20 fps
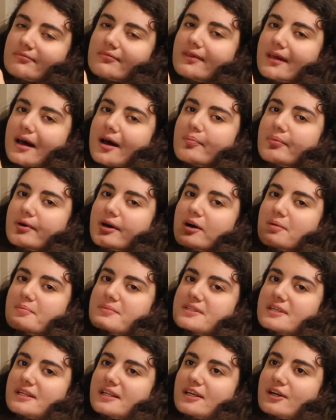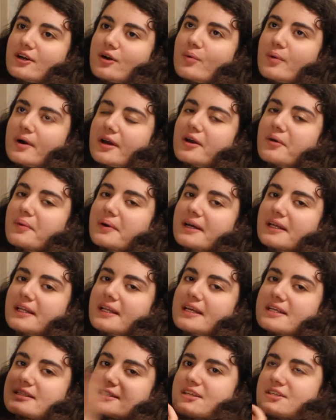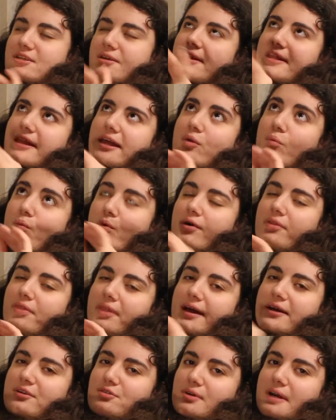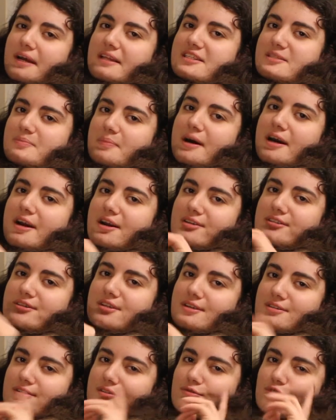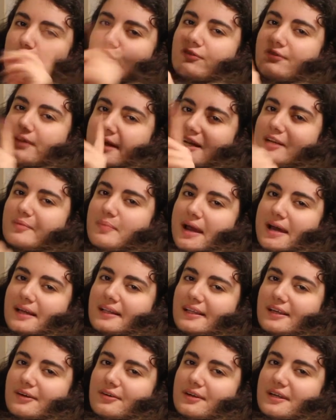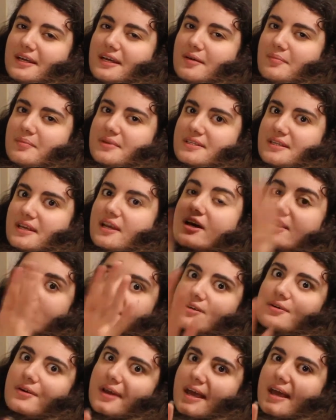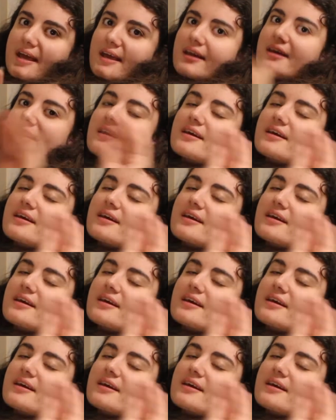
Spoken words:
That becomes clear quite quickly. So that then what then transpires doesn't reflect badly on him. It's like, it's okay.